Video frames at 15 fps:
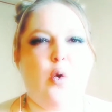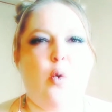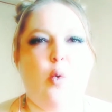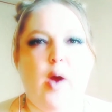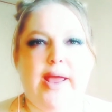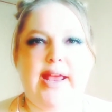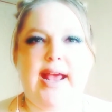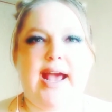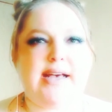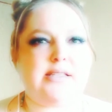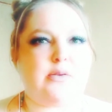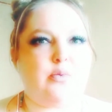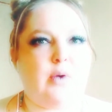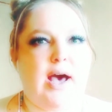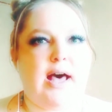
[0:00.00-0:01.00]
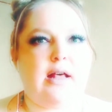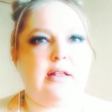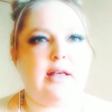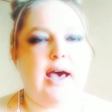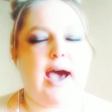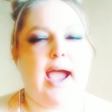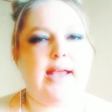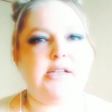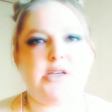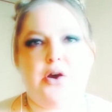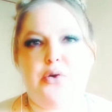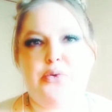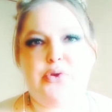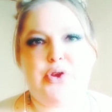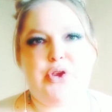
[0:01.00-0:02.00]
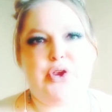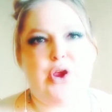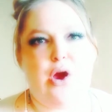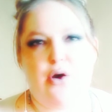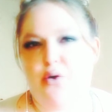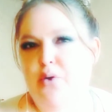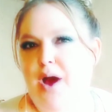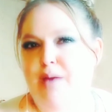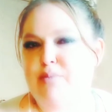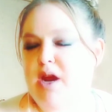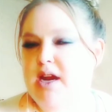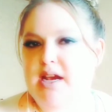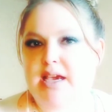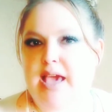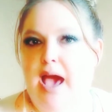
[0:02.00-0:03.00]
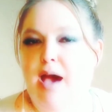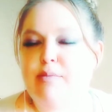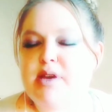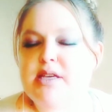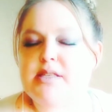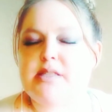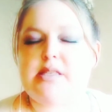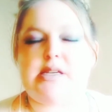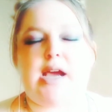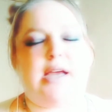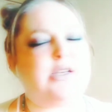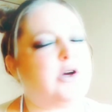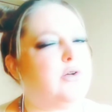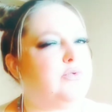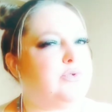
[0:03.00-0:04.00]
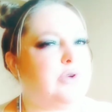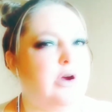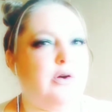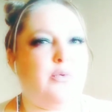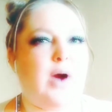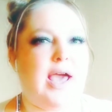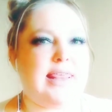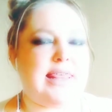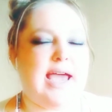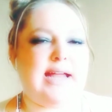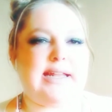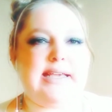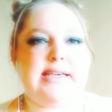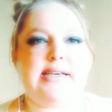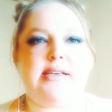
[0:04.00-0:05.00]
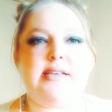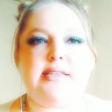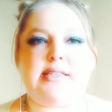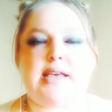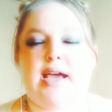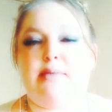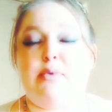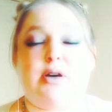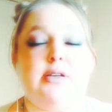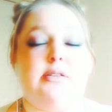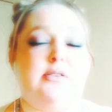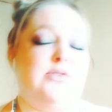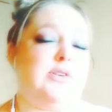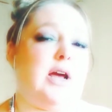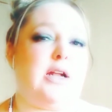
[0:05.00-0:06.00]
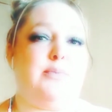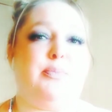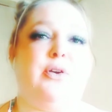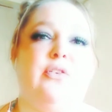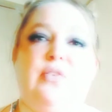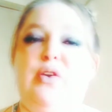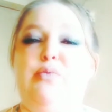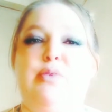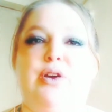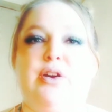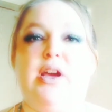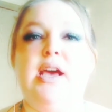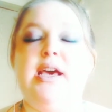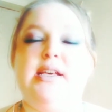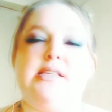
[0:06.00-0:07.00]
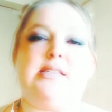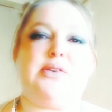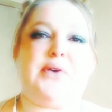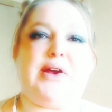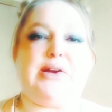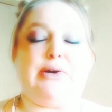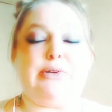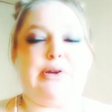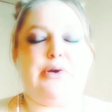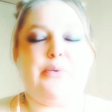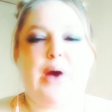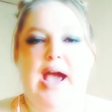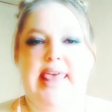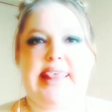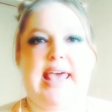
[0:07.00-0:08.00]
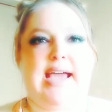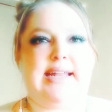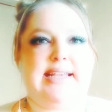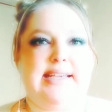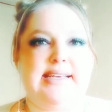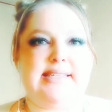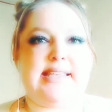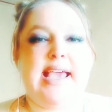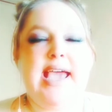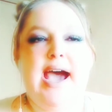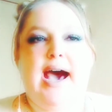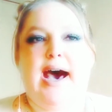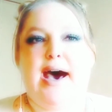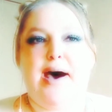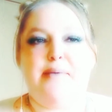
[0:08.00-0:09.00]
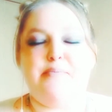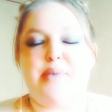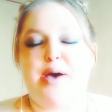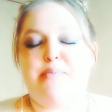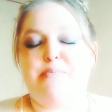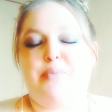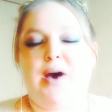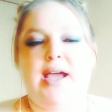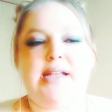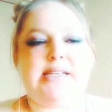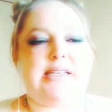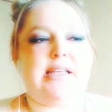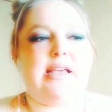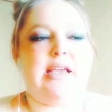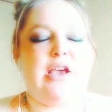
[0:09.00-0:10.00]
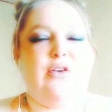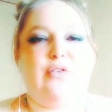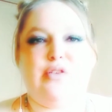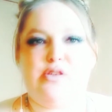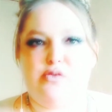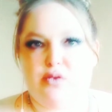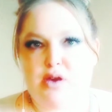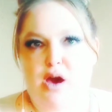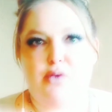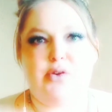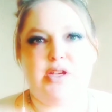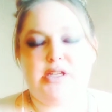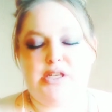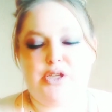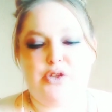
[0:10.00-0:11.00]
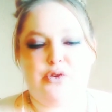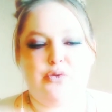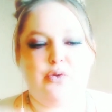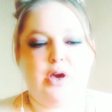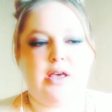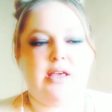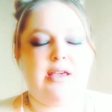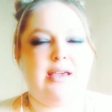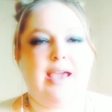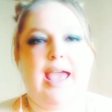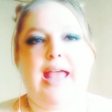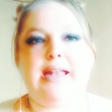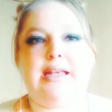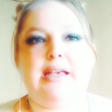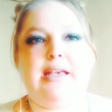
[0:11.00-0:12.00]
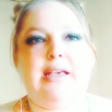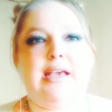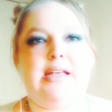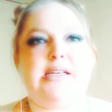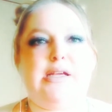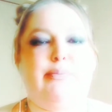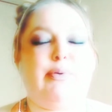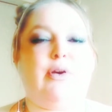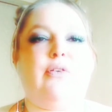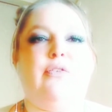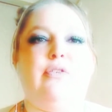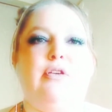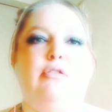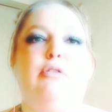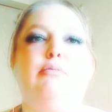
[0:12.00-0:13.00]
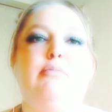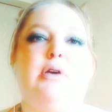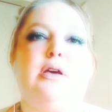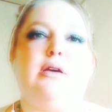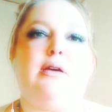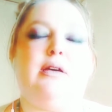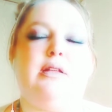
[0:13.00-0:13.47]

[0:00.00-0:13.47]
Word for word: quite as well. I don't know. I'm not a chemist. I don't know why that is. I'm also not a perfumer, so I don't know why that is. But if you go into any indie perfume